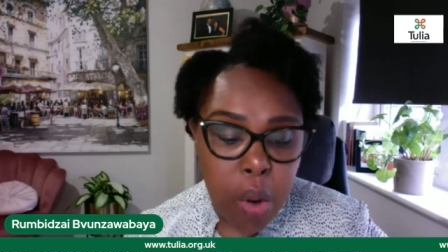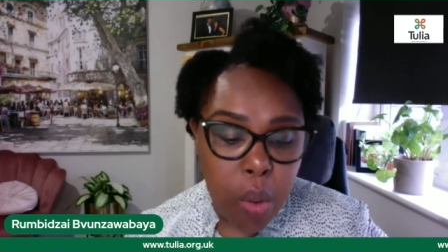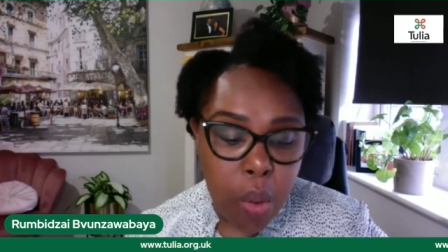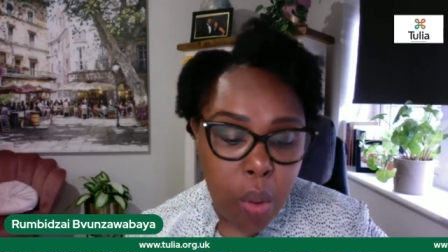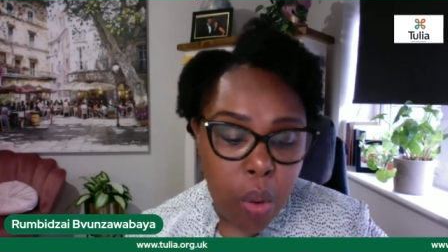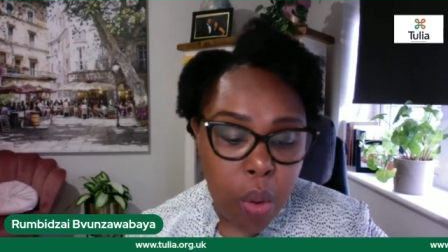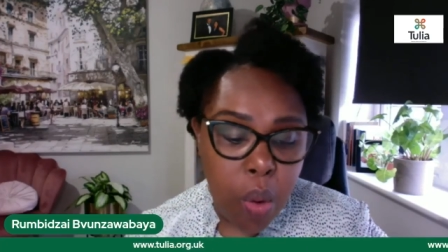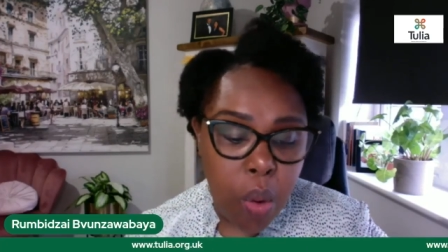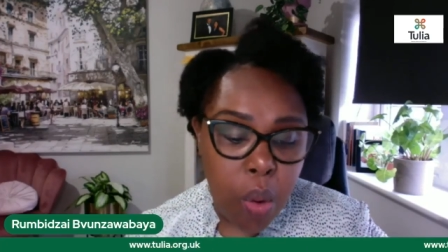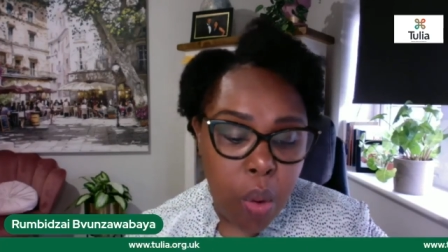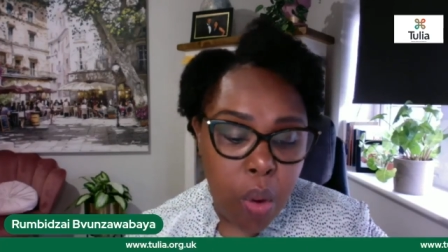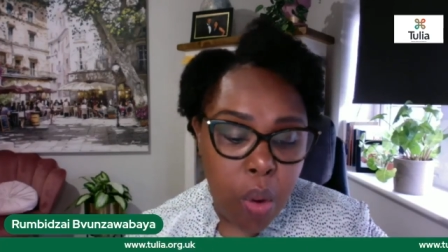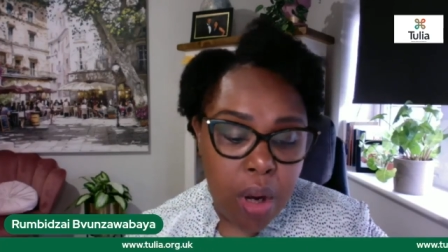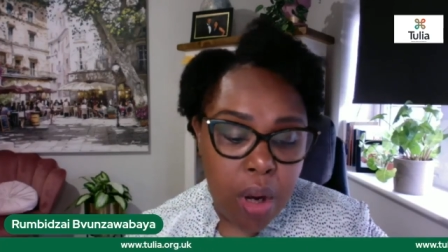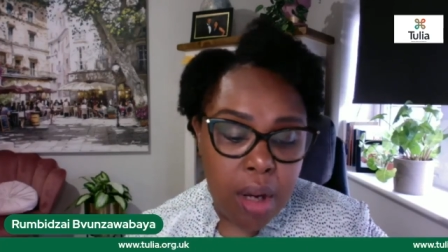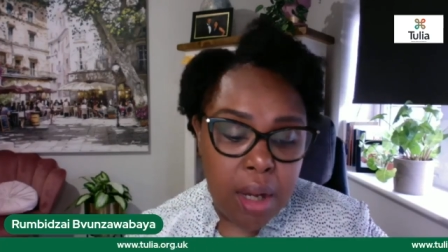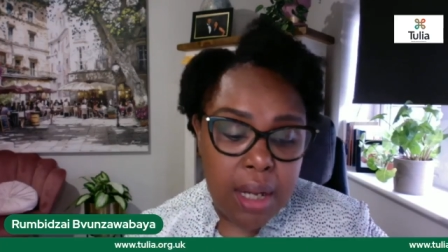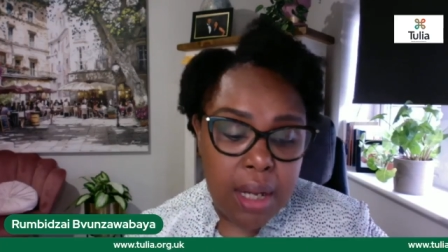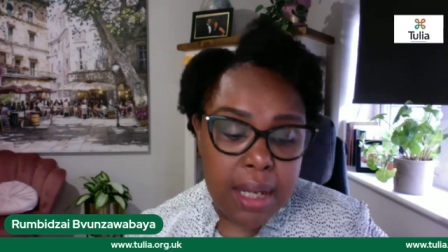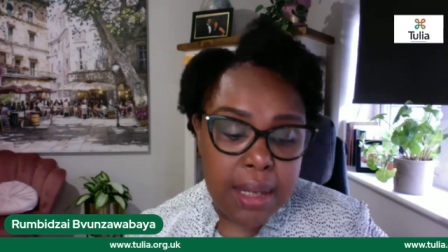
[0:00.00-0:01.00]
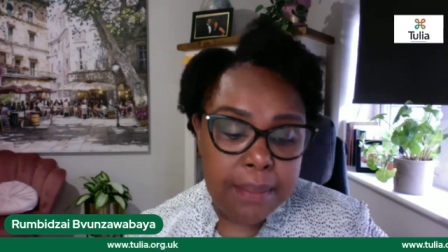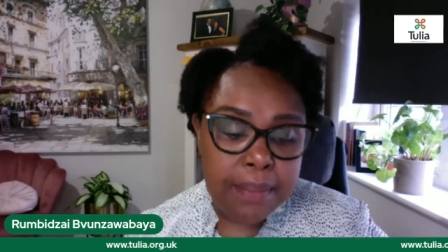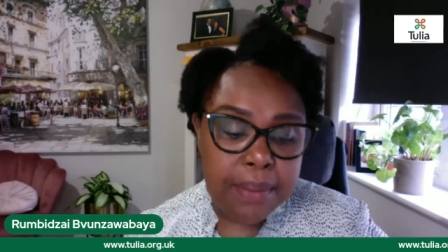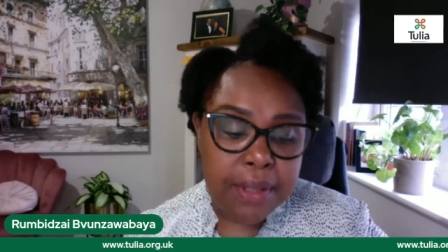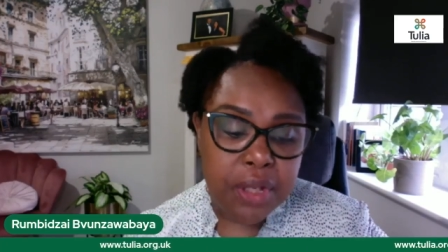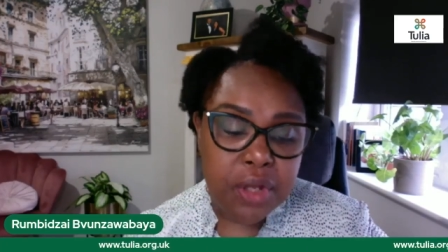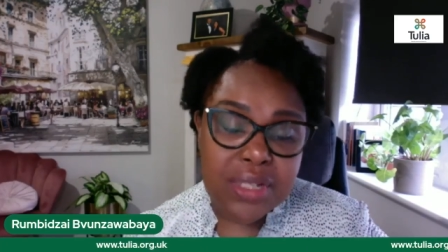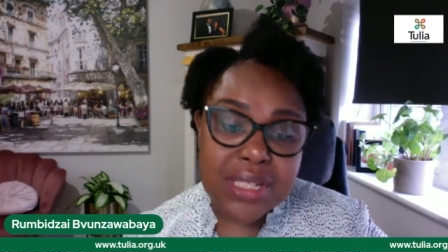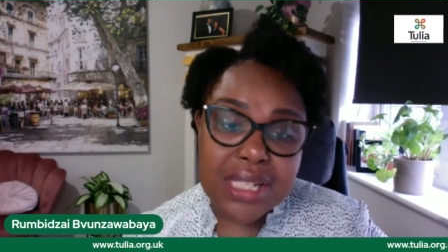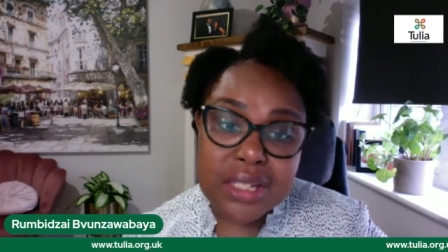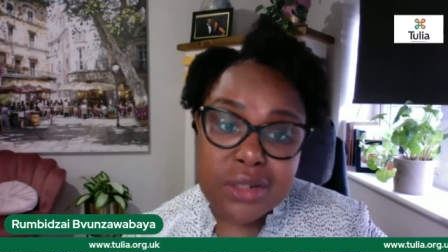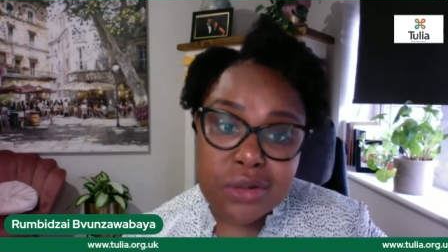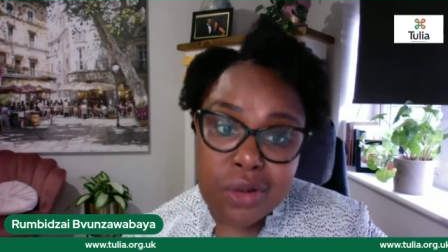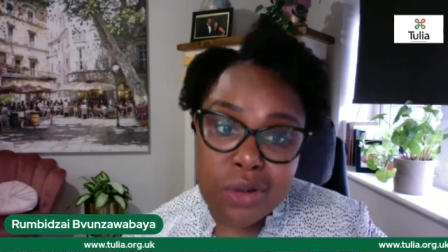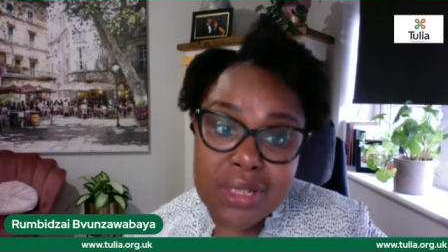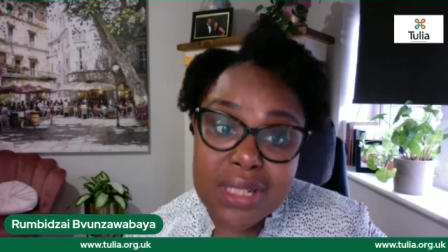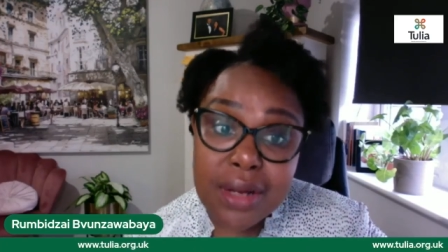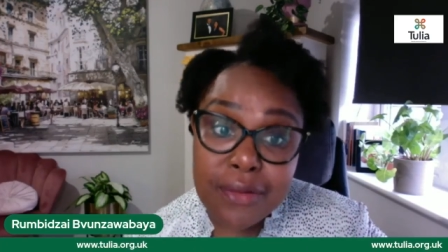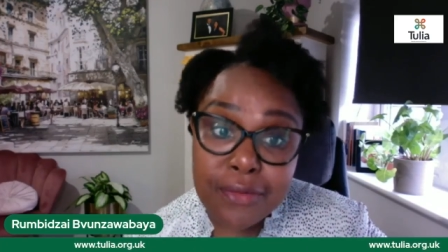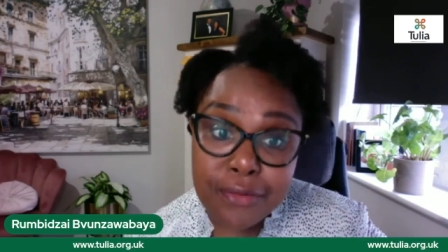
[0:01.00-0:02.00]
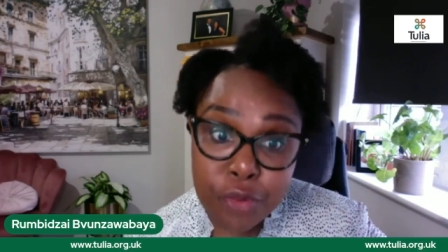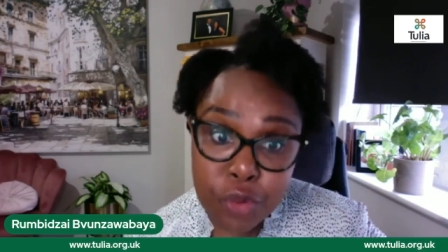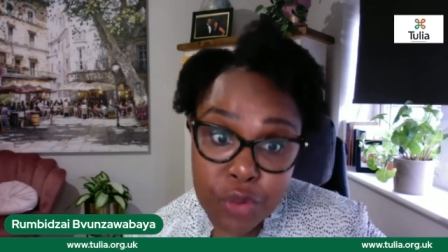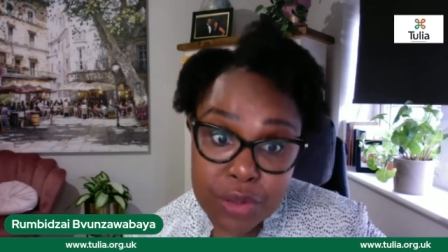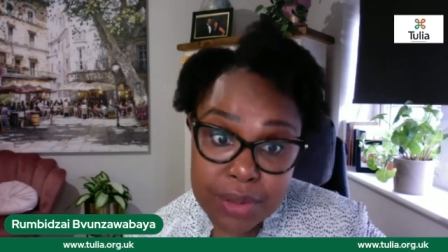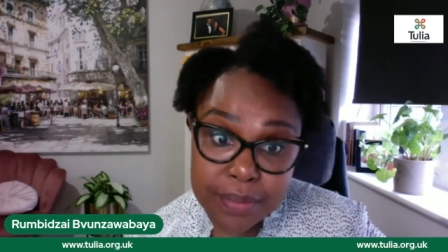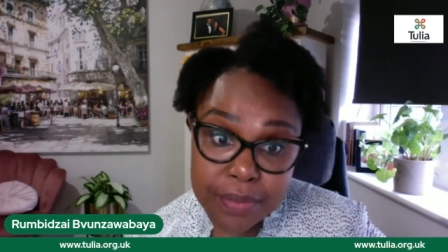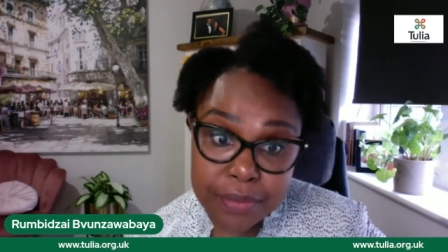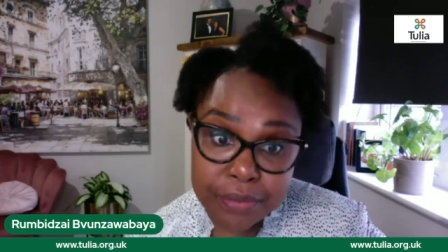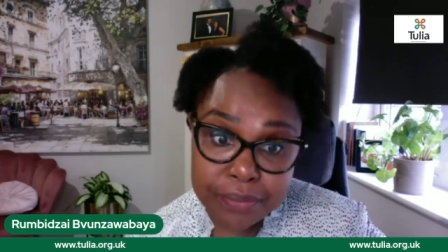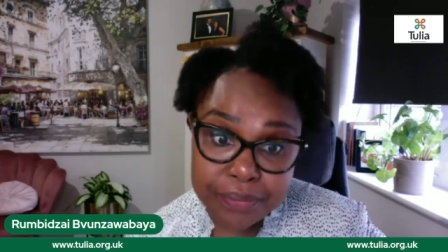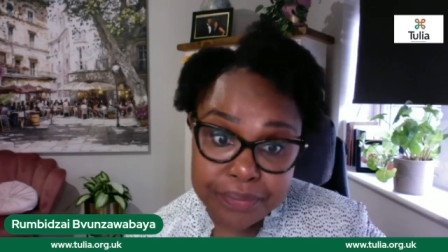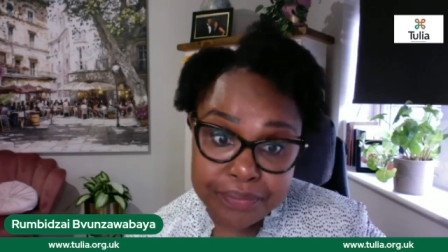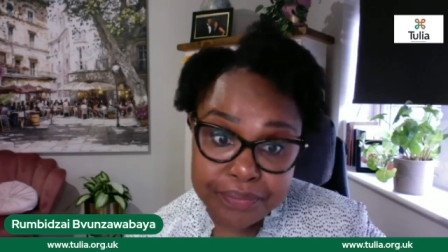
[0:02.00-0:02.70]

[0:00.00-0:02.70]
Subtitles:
or because it's not affordable.